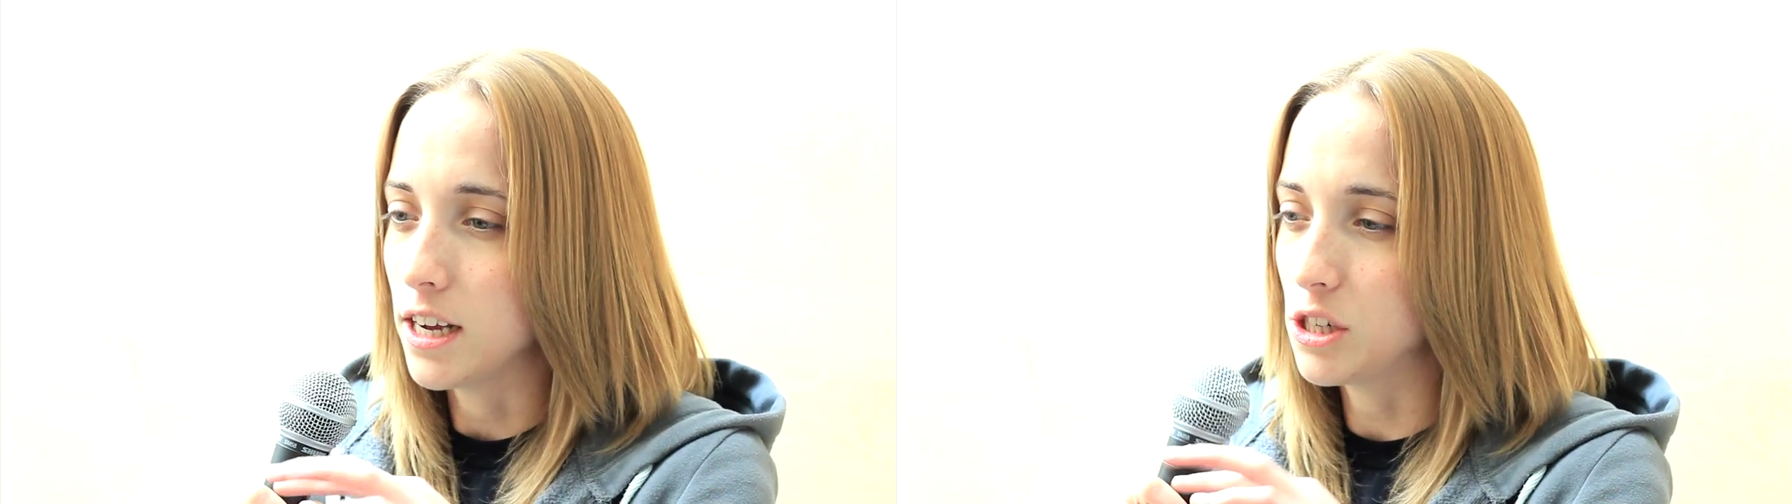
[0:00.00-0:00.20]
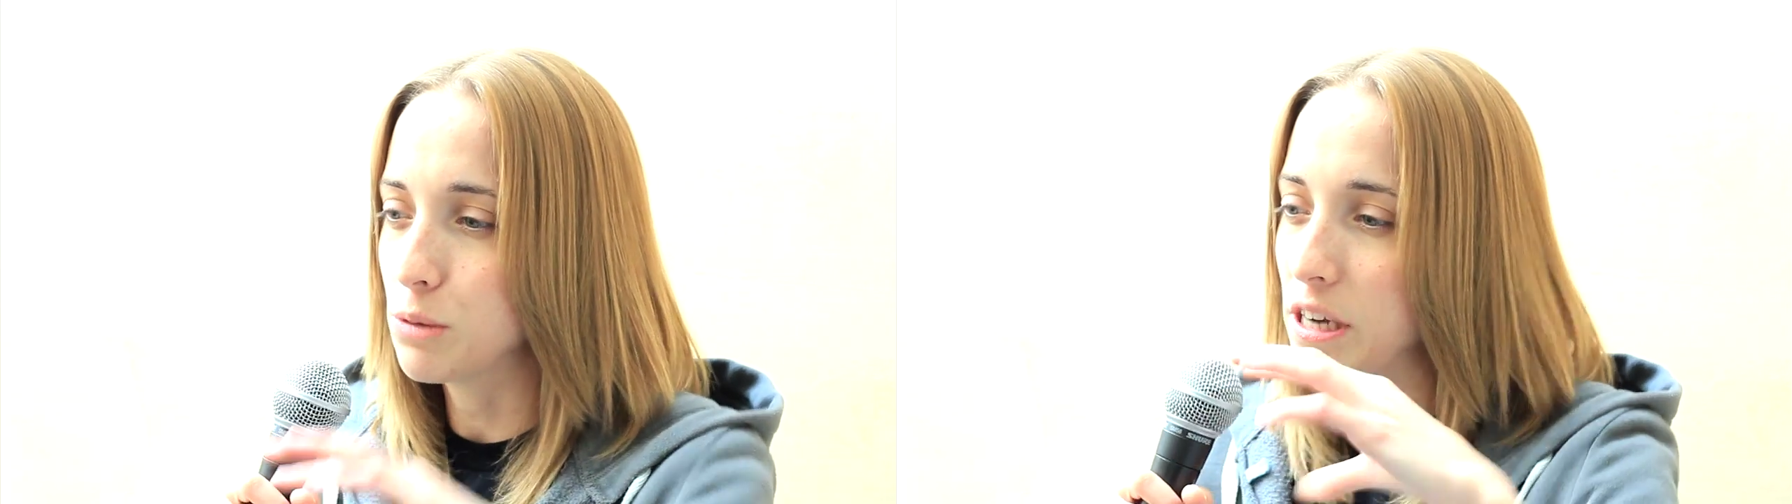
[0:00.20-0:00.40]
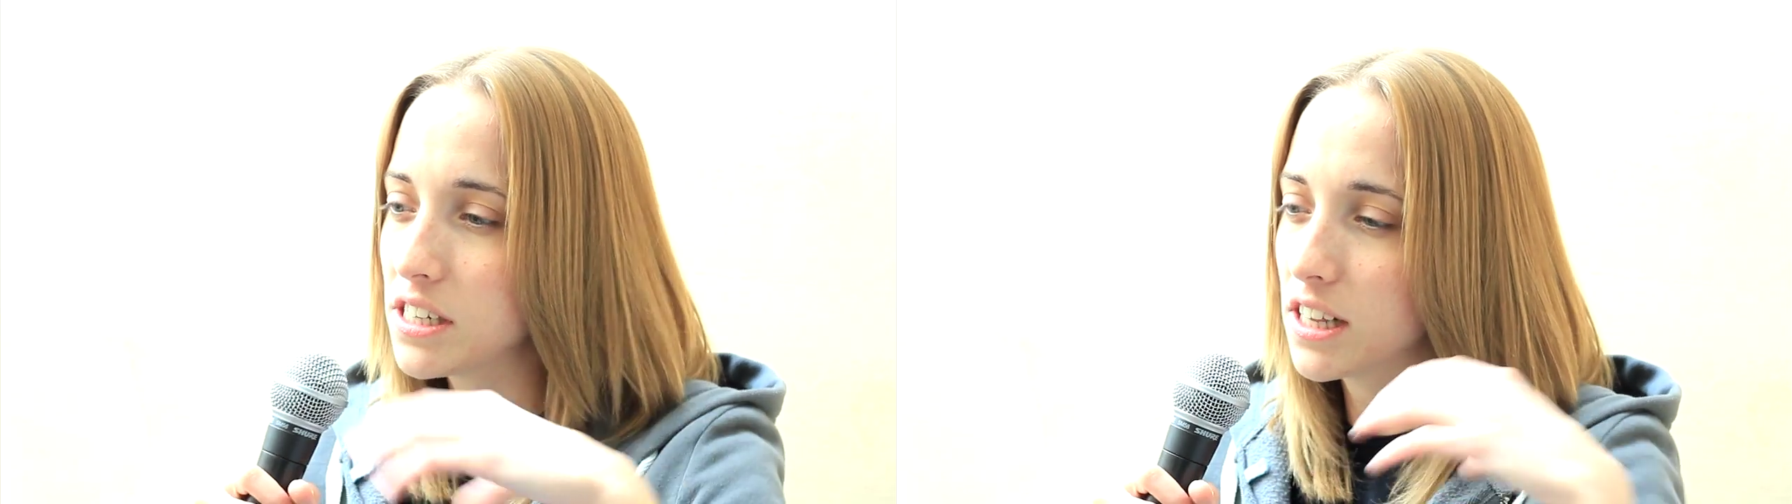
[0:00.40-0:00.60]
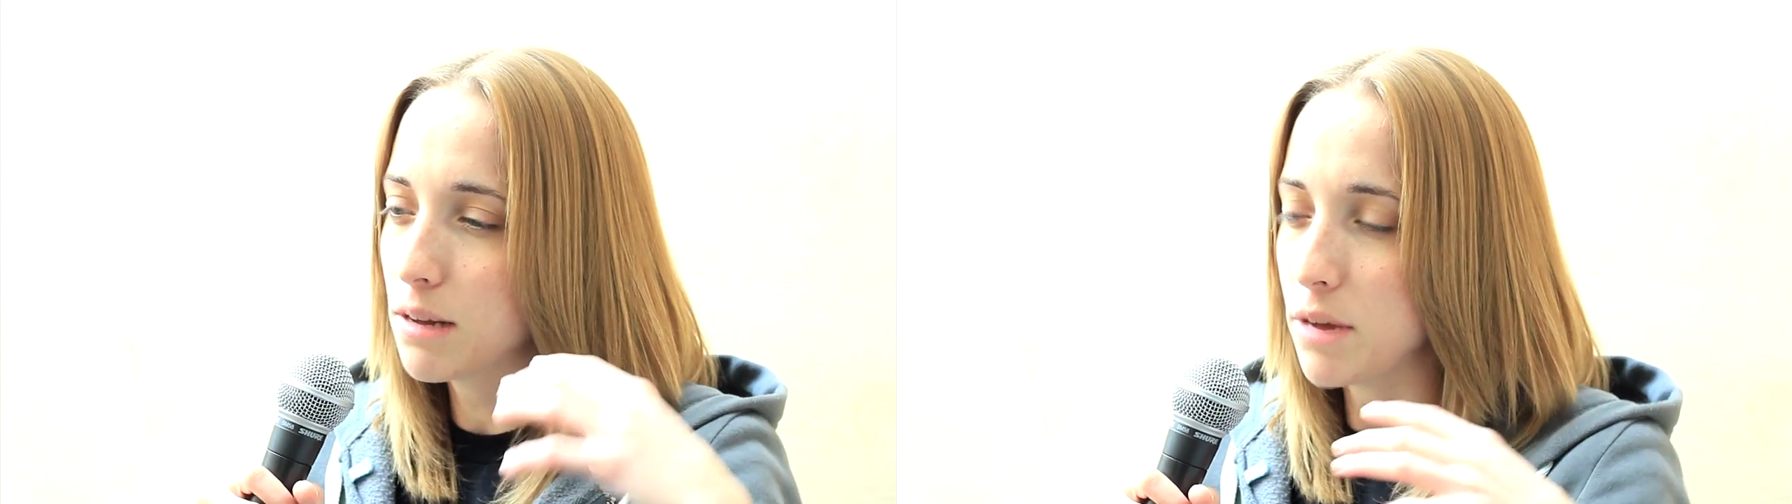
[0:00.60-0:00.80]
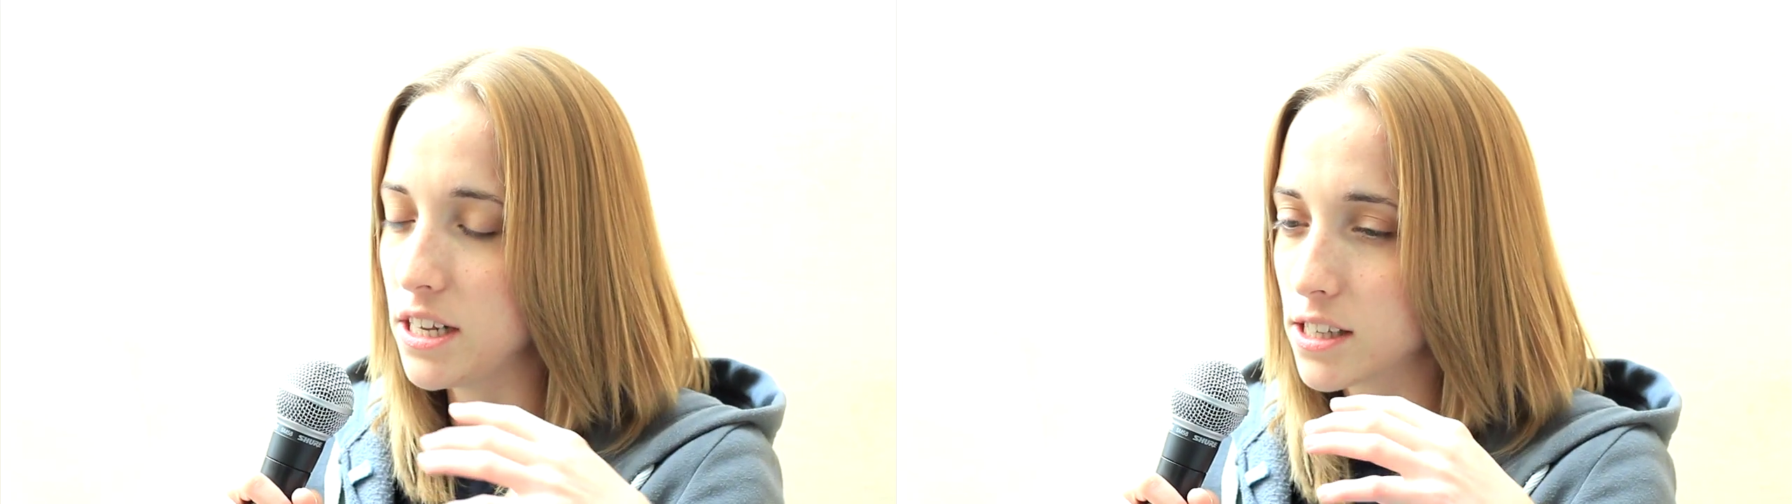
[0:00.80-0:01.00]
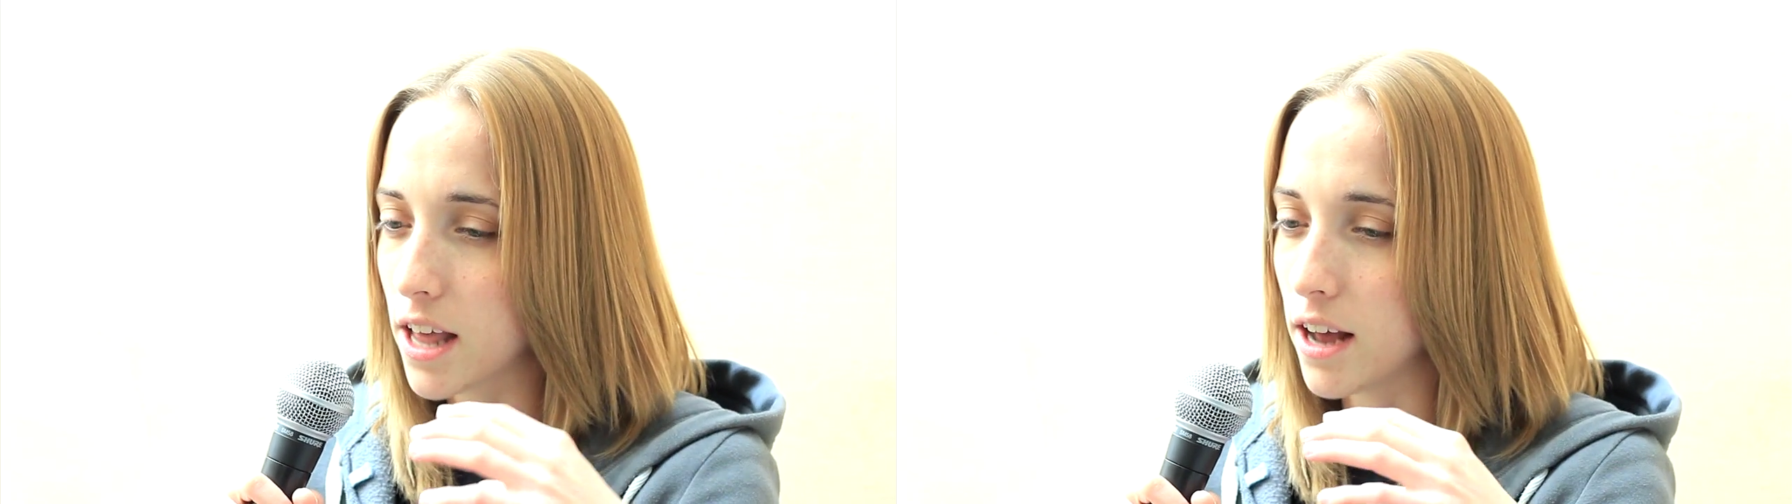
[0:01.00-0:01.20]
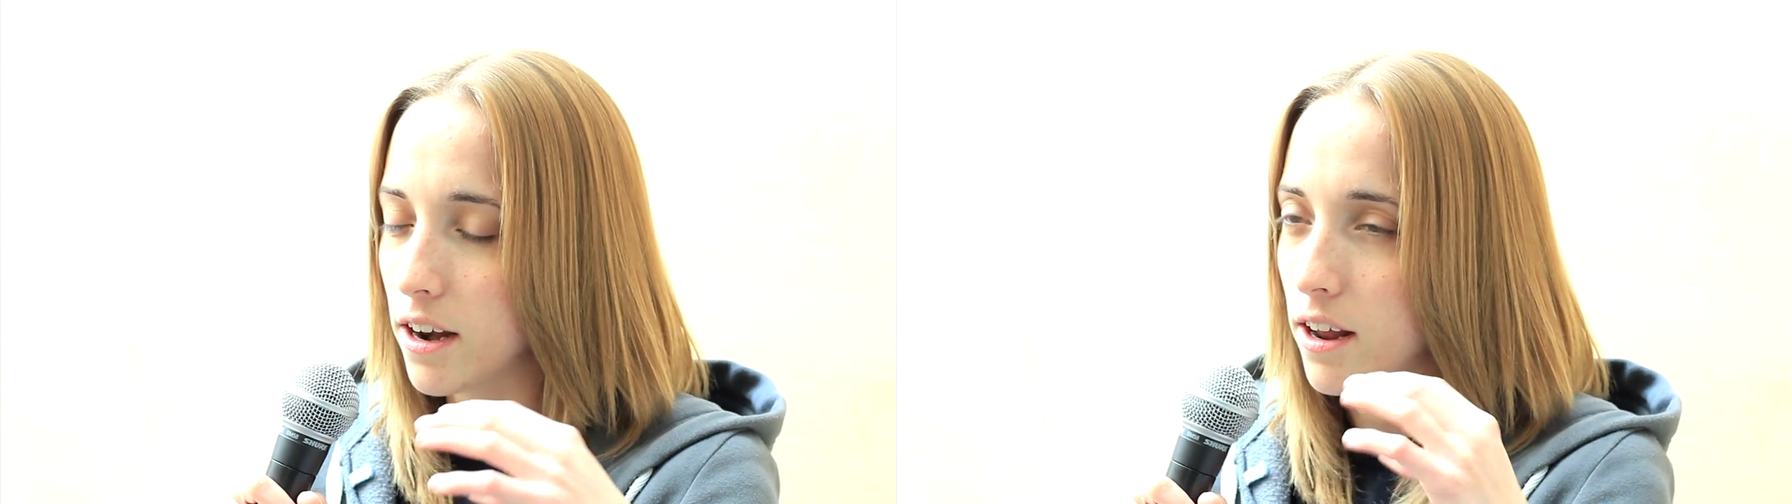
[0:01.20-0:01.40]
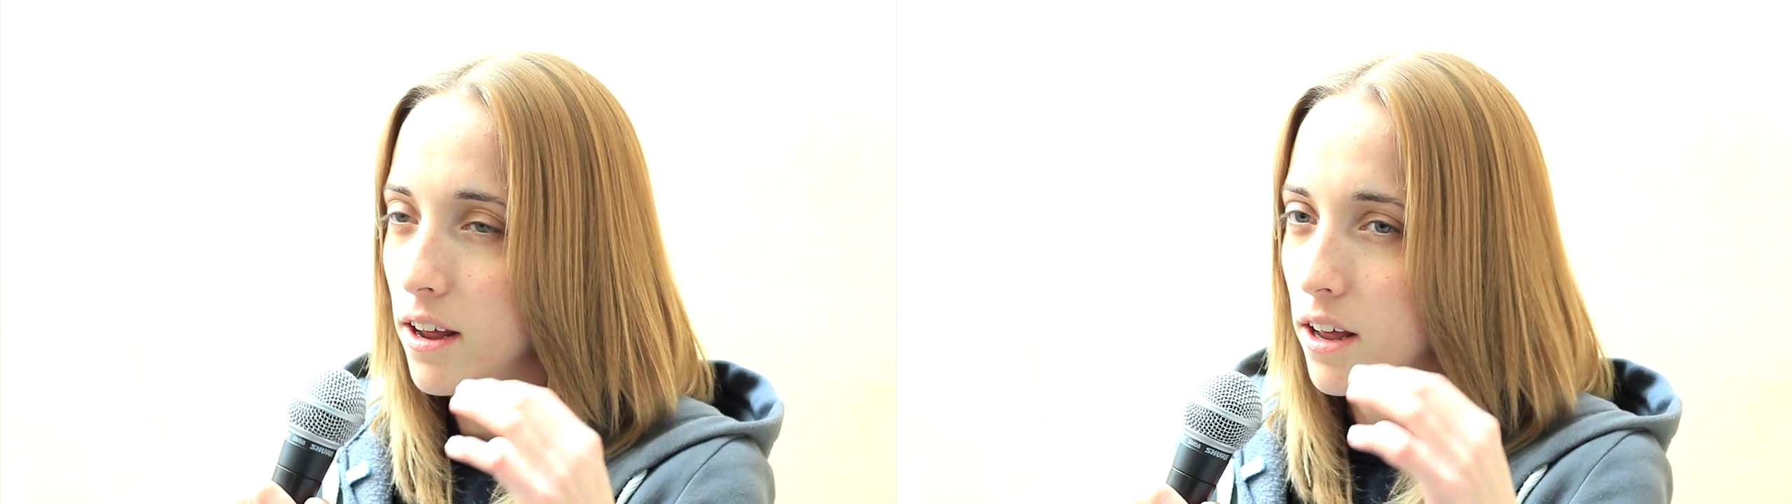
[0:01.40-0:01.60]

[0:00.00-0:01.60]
It just basically means that